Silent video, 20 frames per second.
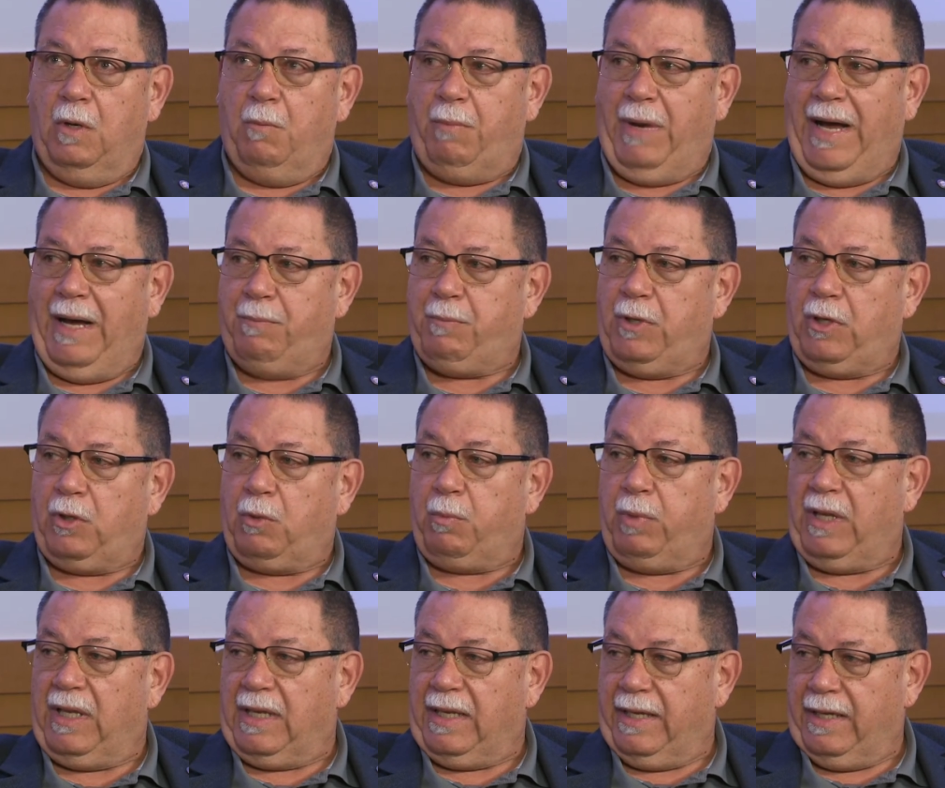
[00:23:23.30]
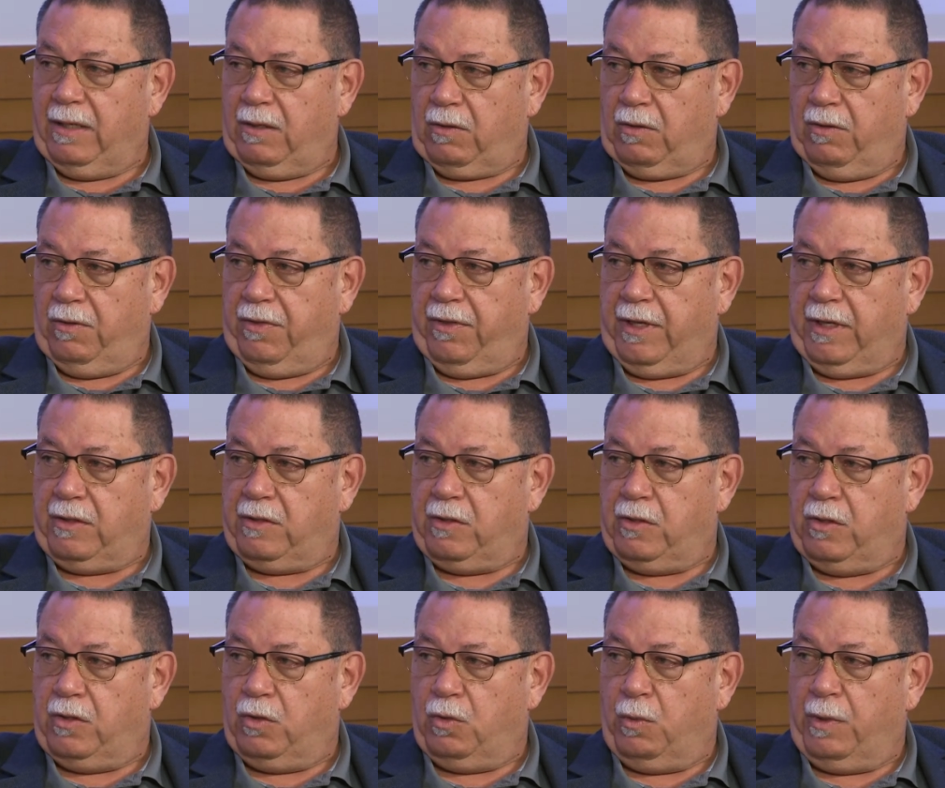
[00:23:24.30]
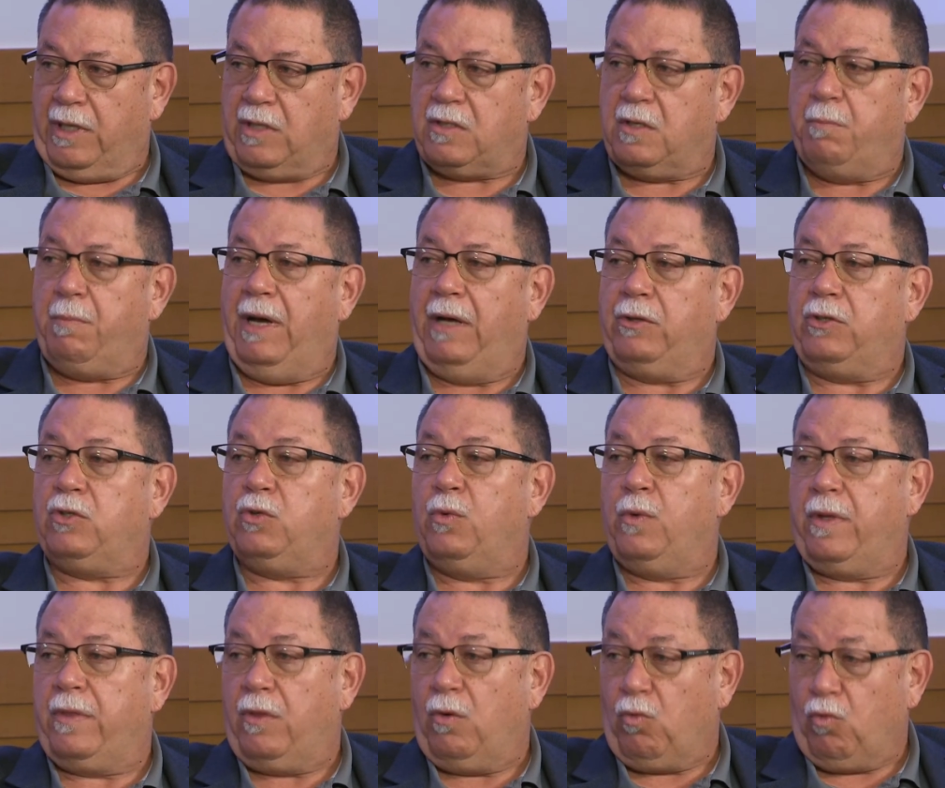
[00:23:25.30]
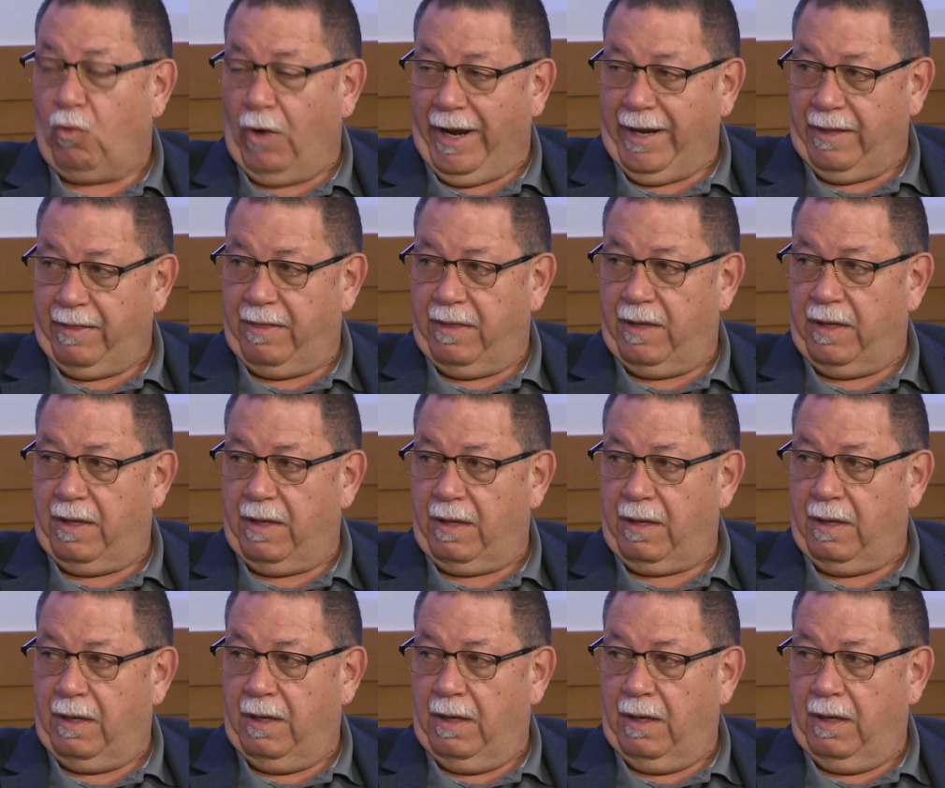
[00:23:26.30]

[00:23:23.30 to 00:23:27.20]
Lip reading: popular political thing to do, it's about doing the right thing.